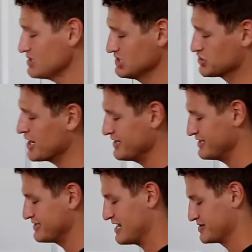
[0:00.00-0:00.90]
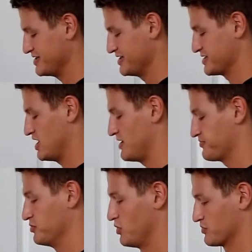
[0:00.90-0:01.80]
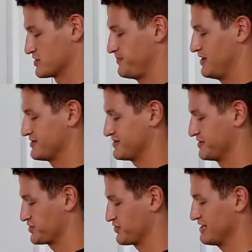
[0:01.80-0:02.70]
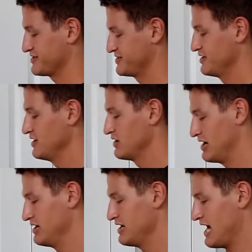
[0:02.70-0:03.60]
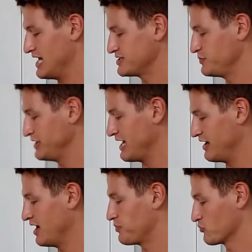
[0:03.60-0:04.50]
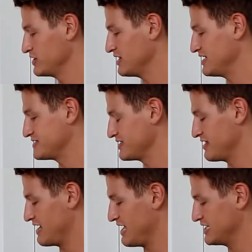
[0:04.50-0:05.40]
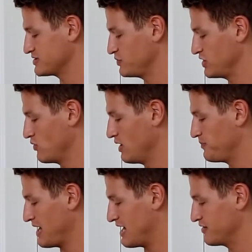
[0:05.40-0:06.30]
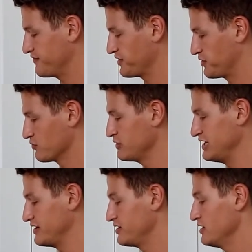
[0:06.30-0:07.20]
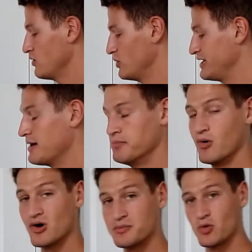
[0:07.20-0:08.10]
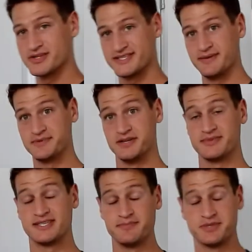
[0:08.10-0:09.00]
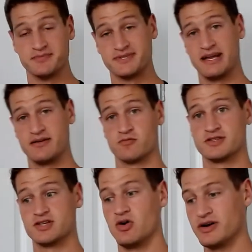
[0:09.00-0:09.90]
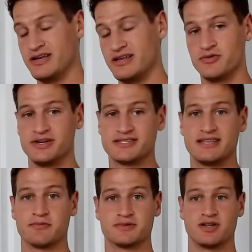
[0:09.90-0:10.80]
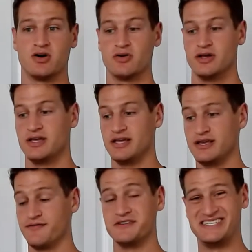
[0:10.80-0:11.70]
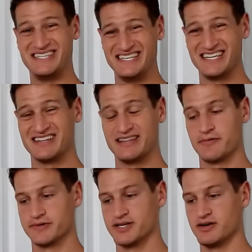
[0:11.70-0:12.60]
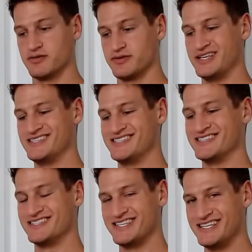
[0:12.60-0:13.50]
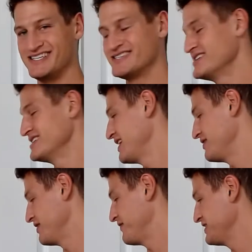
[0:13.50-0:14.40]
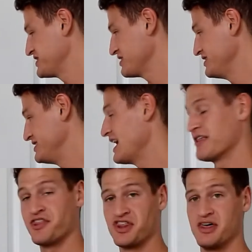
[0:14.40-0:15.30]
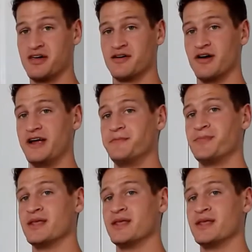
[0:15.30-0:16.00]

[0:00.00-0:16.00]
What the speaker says: Trying to get down to this optimal response to stress, right? As we get up, realizing that as we go up out of the green, we get more and more symptoms that result in illness, that result in fatigue, that result in disease, and eventually death, right?